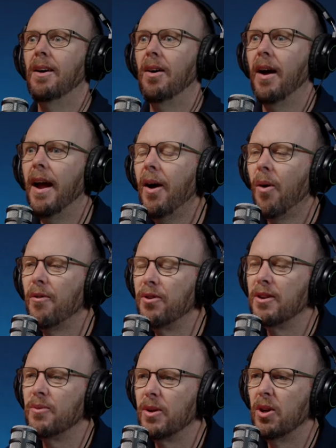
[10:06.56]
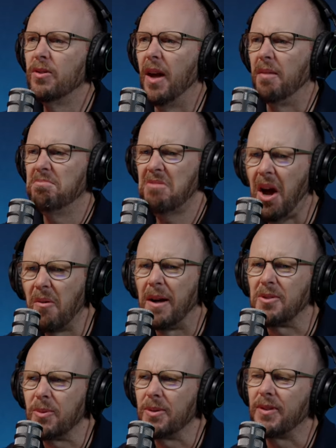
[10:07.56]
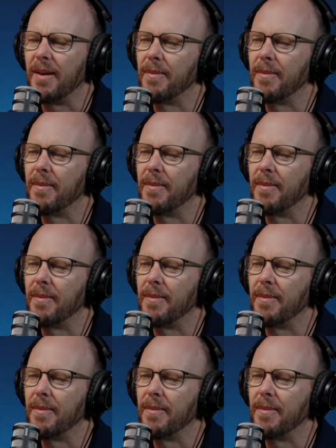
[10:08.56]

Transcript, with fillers: Oh, how often have we heard that? No one's worth that